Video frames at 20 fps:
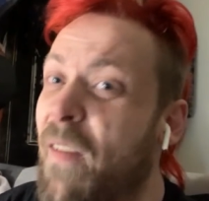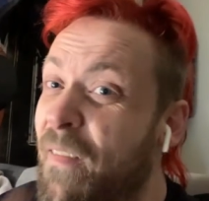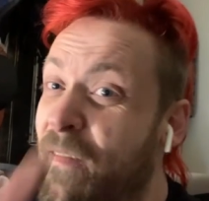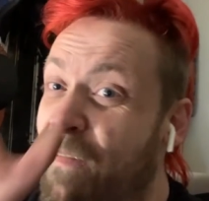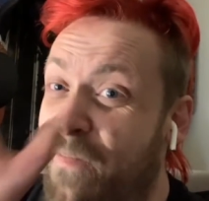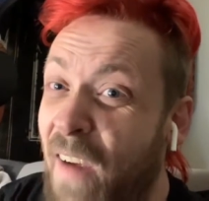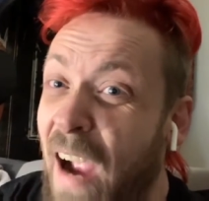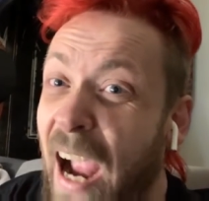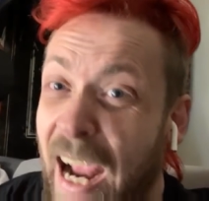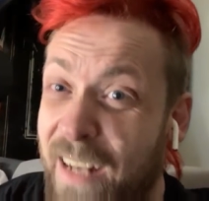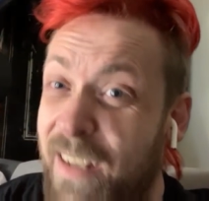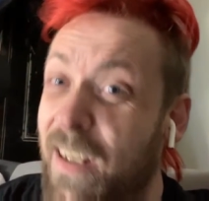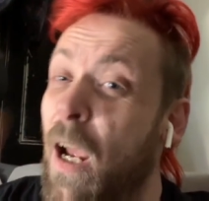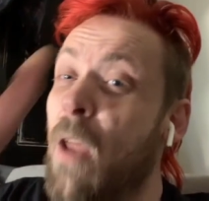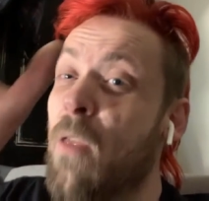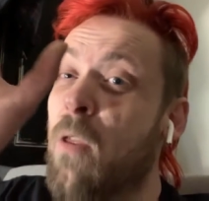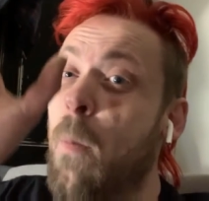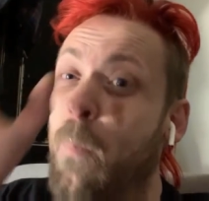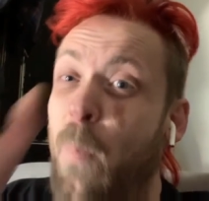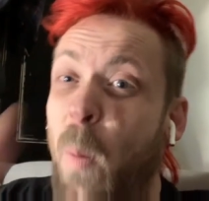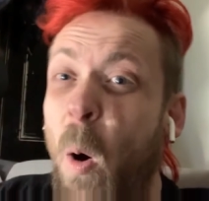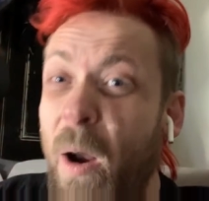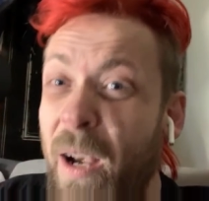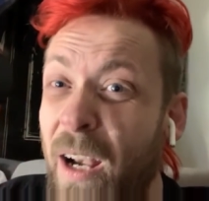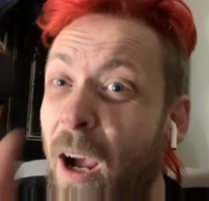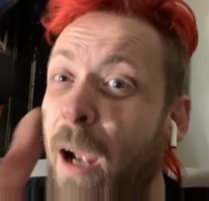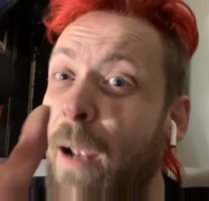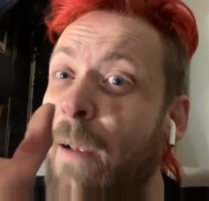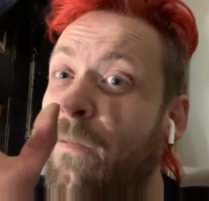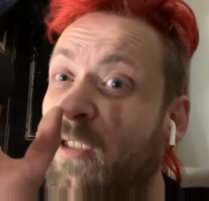In fact, the point
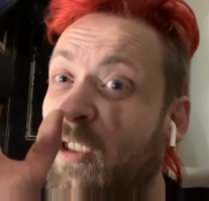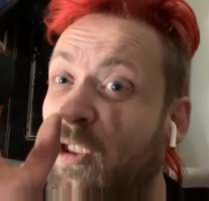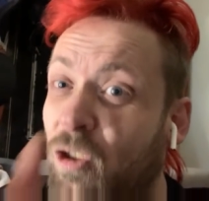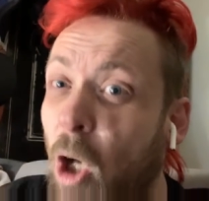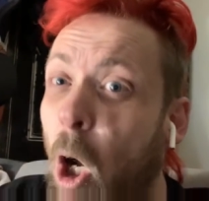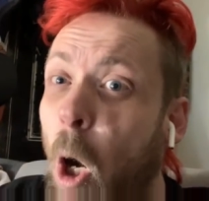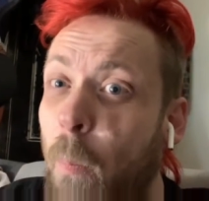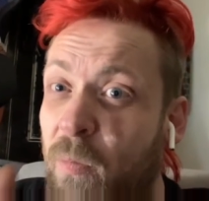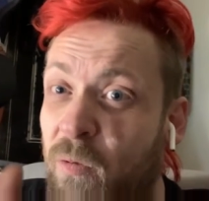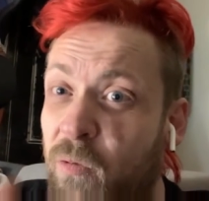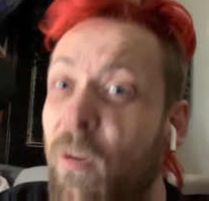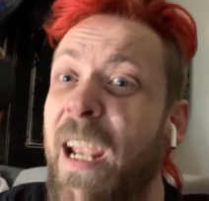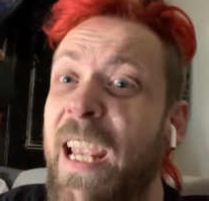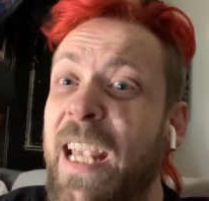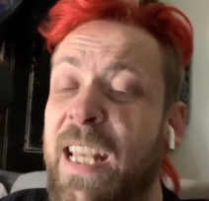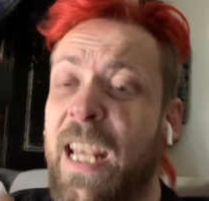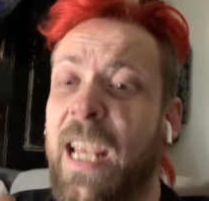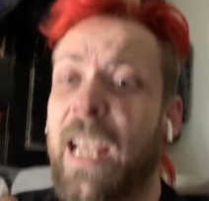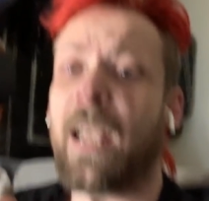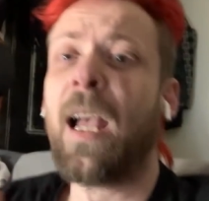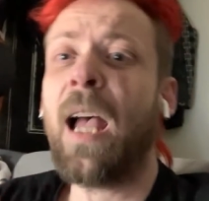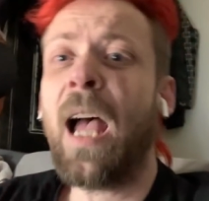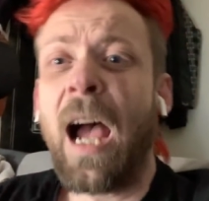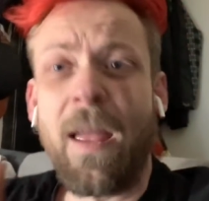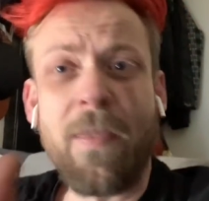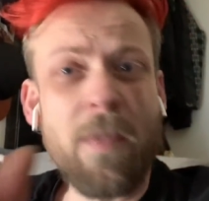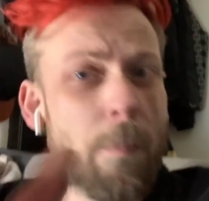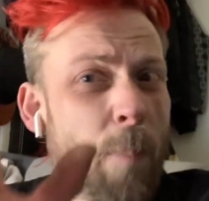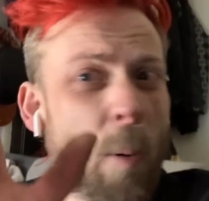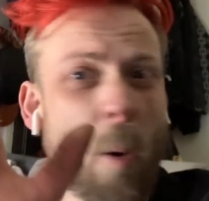I have stopped reading
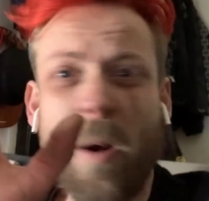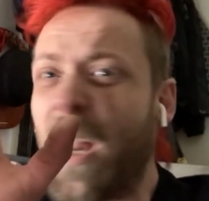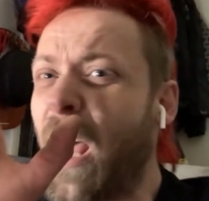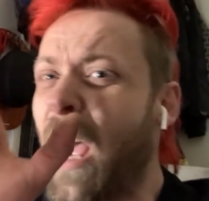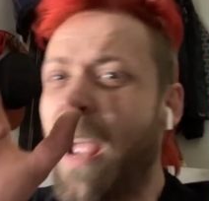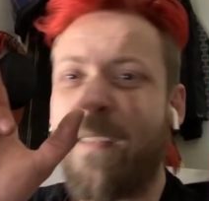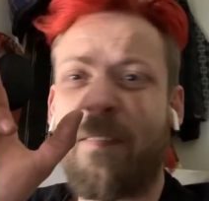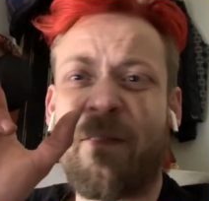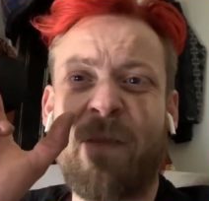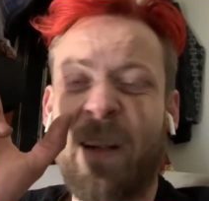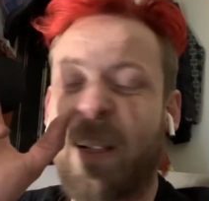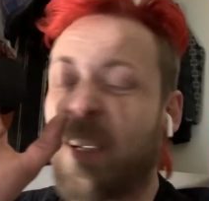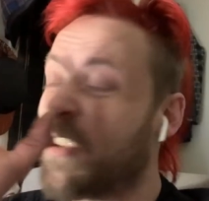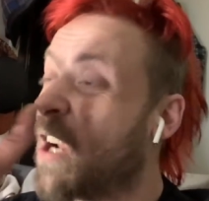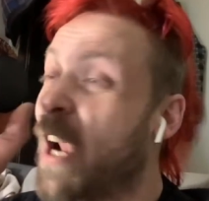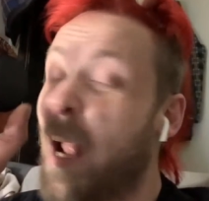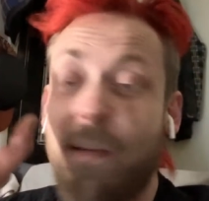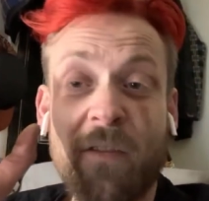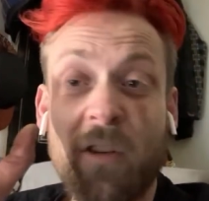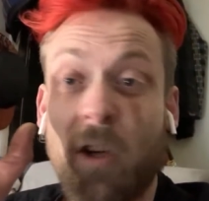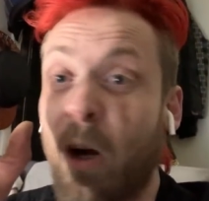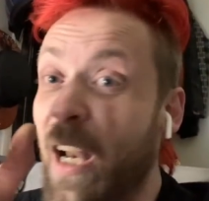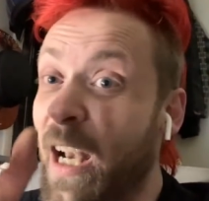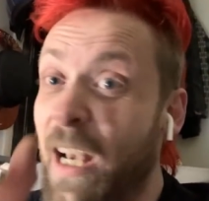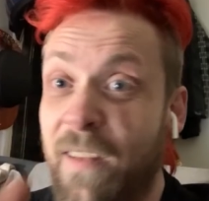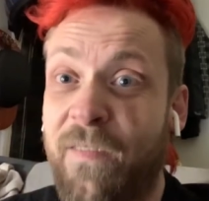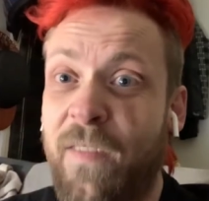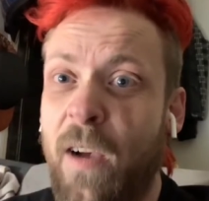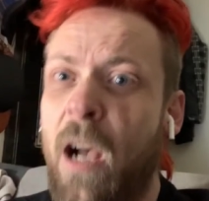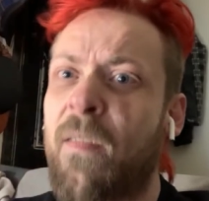and the point I have, because I haven't gone
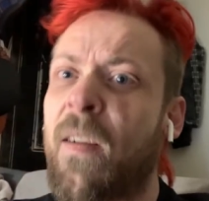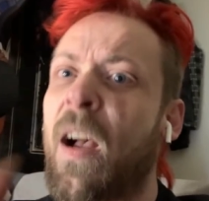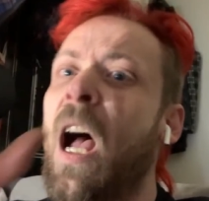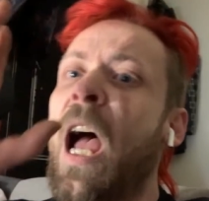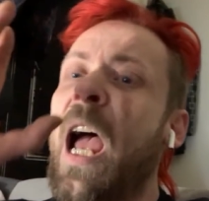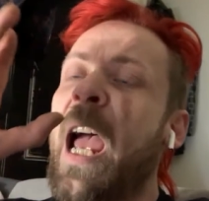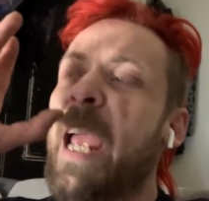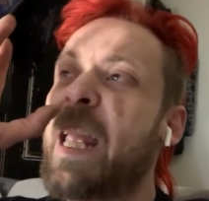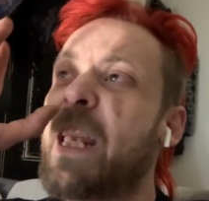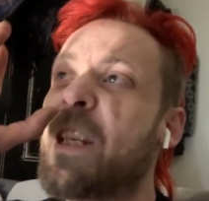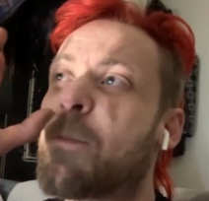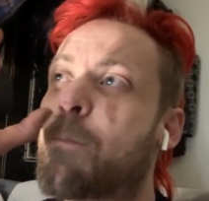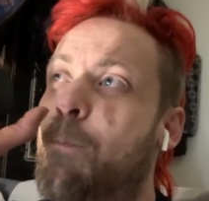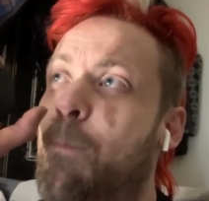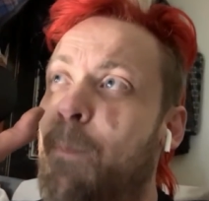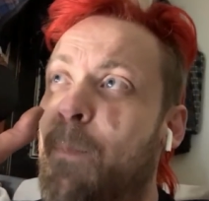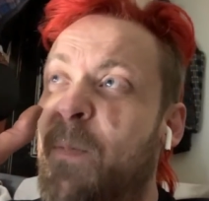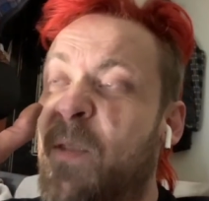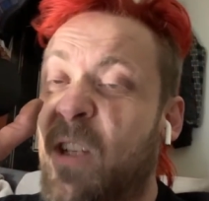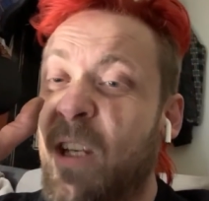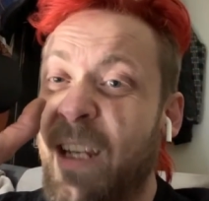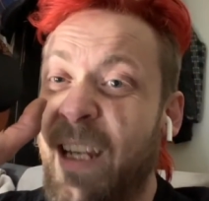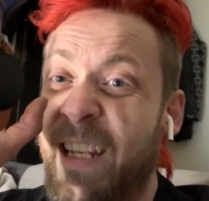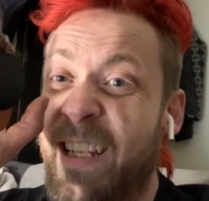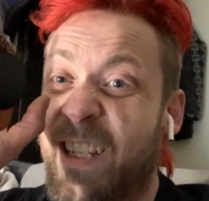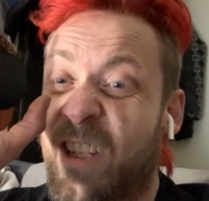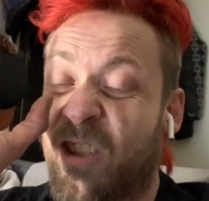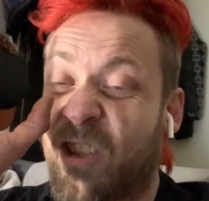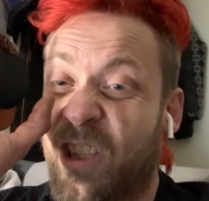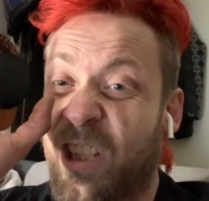any further, is
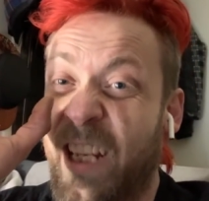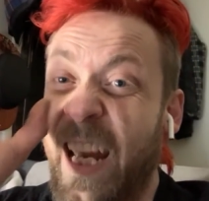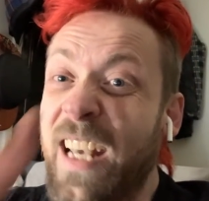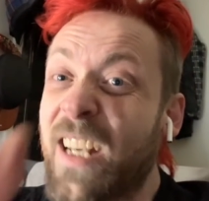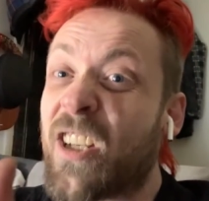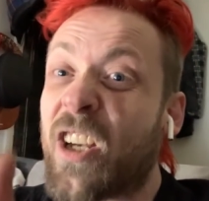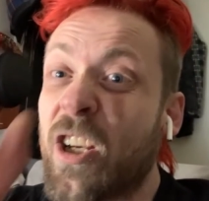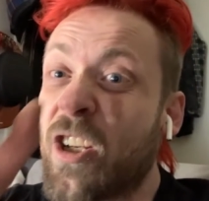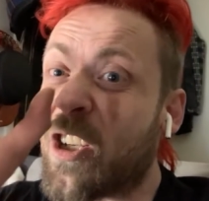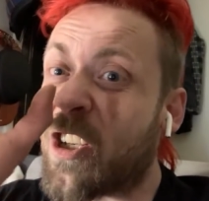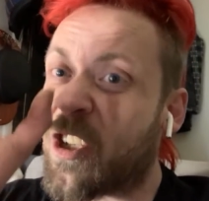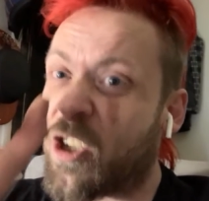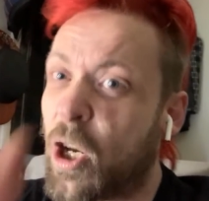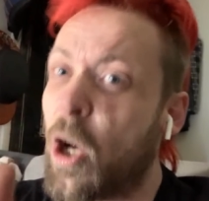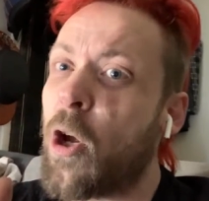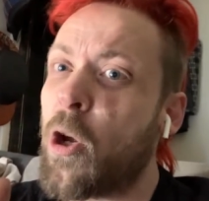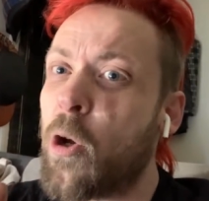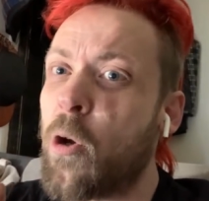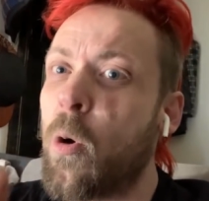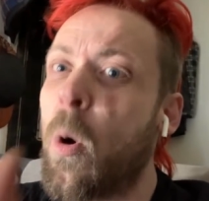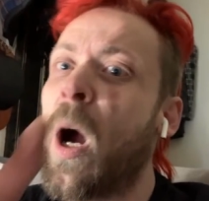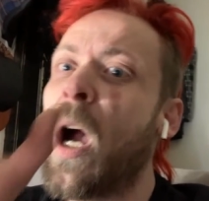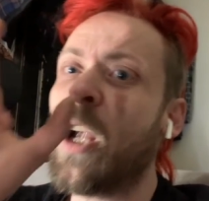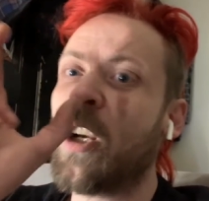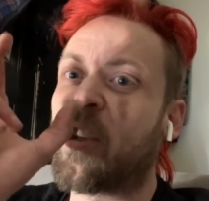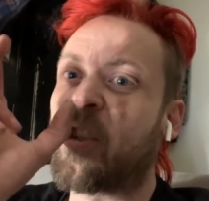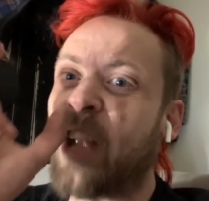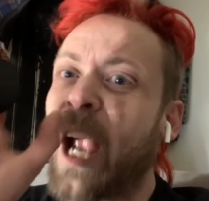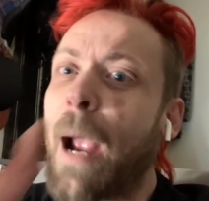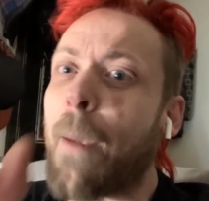sentence 2,
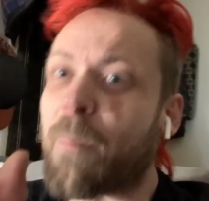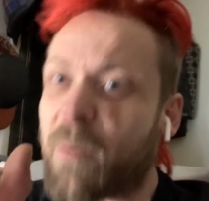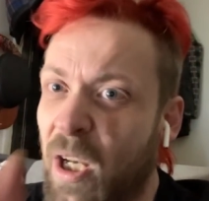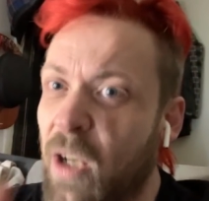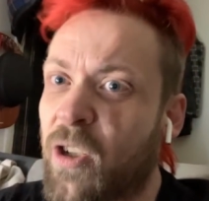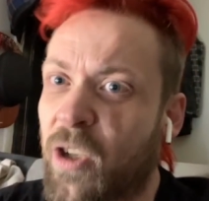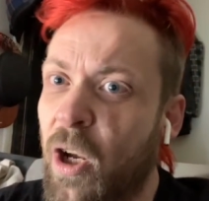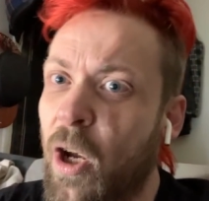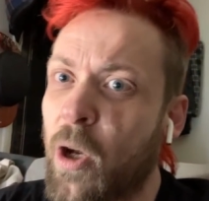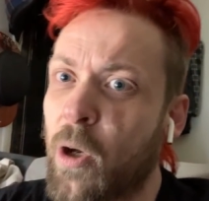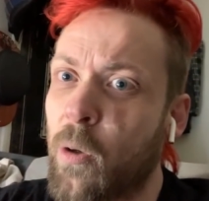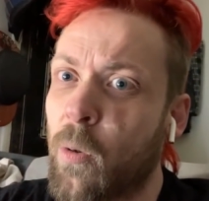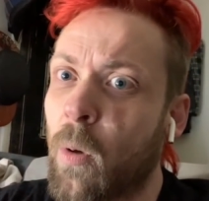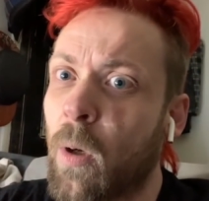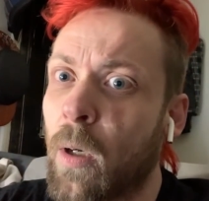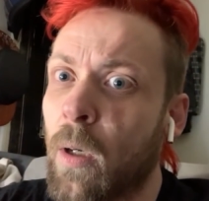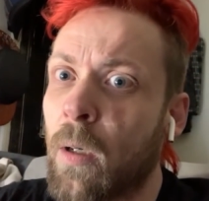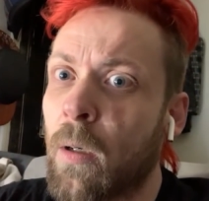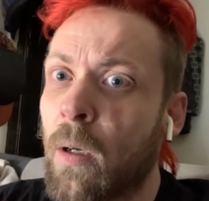chapter 2.